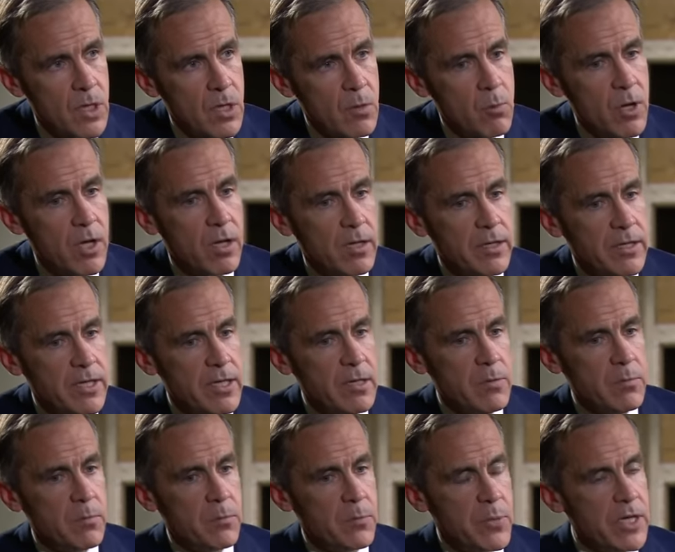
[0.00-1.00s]
Well,
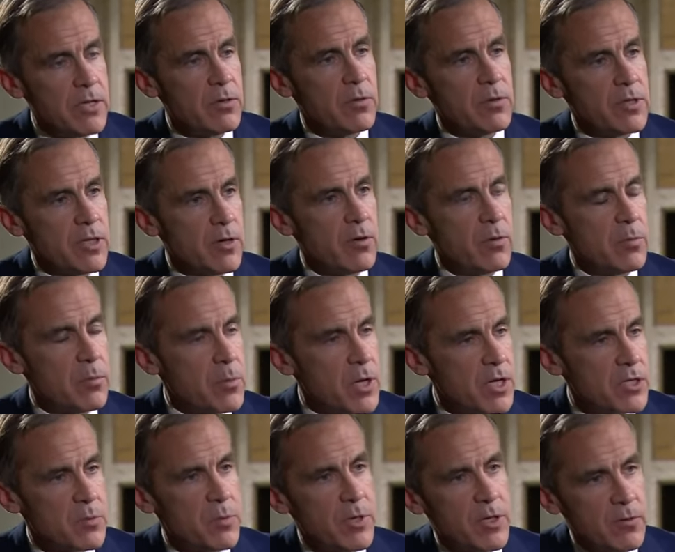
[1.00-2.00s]
there are
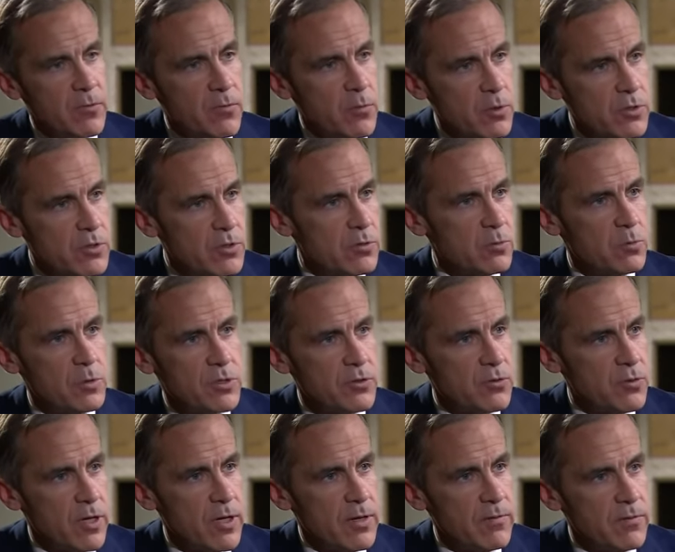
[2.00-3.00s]
much bigger forces which
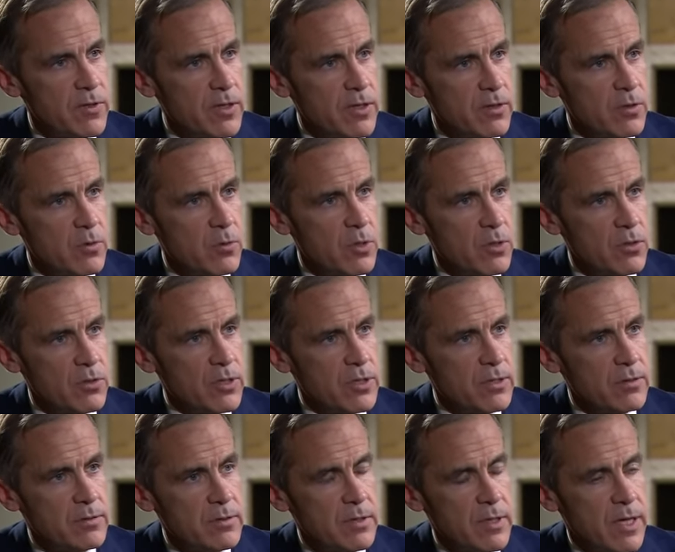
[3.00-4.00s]
drive inequality.
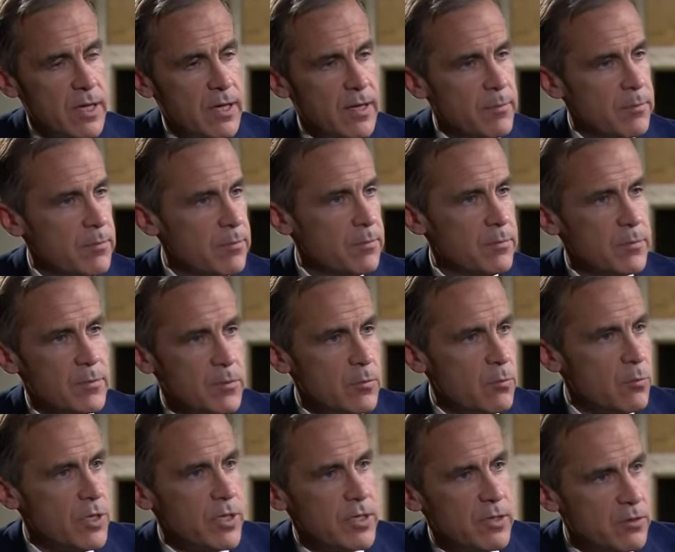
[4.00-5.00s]

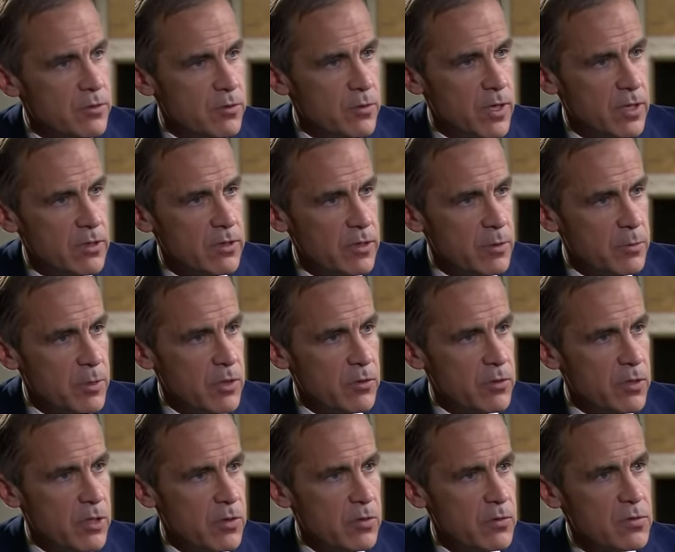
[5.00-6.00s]
We can do nothing
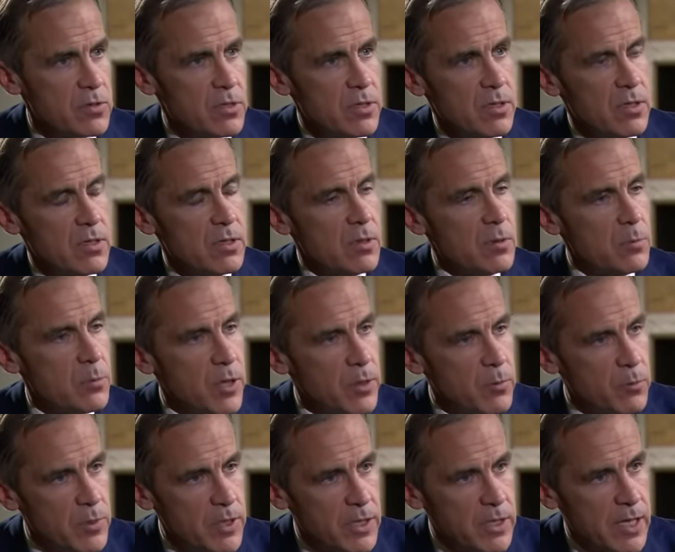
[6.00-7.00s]
about those,
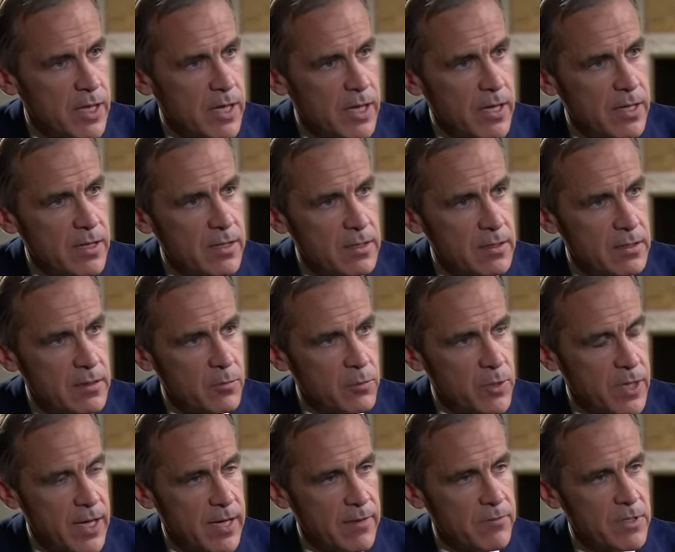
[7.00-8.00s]
but we
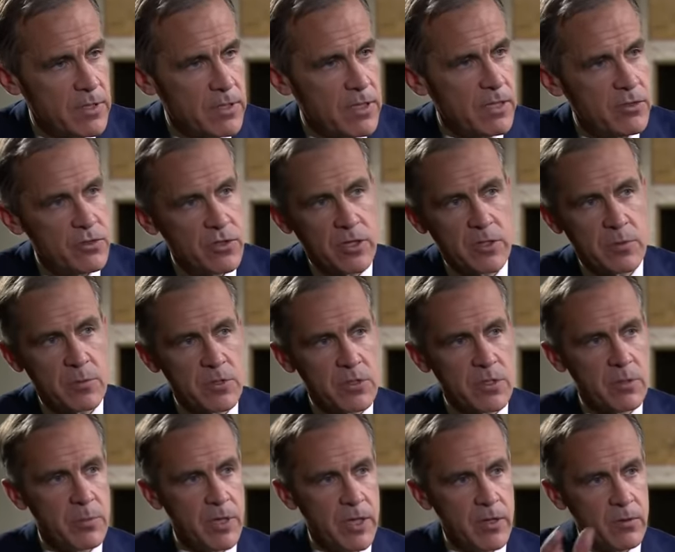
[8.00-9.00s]
have to take judgments
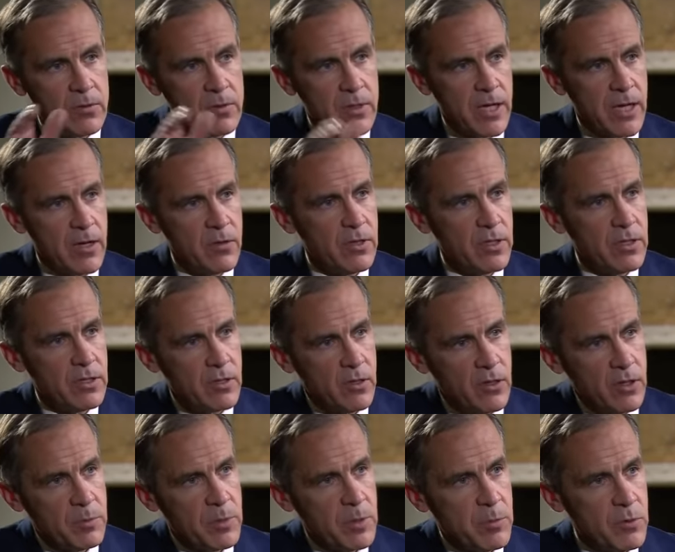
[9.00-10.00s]
about how the
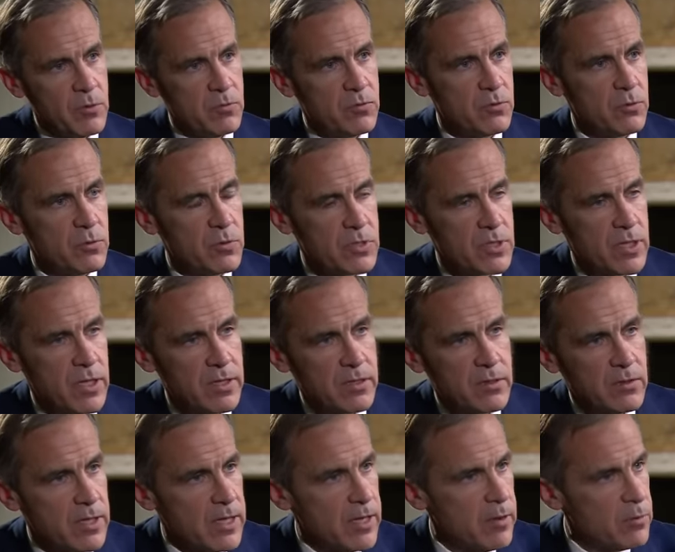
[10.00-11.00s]
economy moves through a
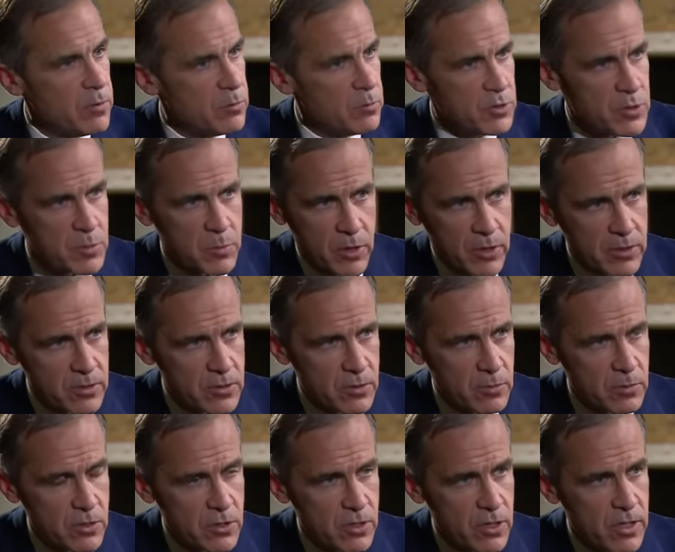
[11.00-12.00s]
cycle, how it responds
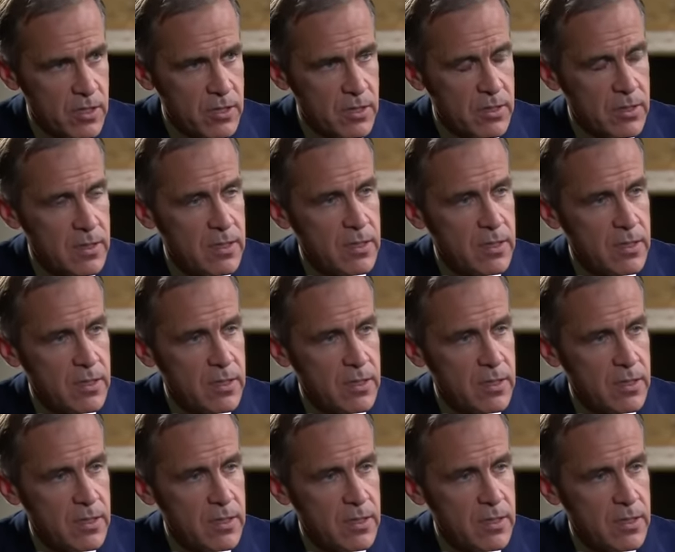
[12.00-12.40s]
to a shock,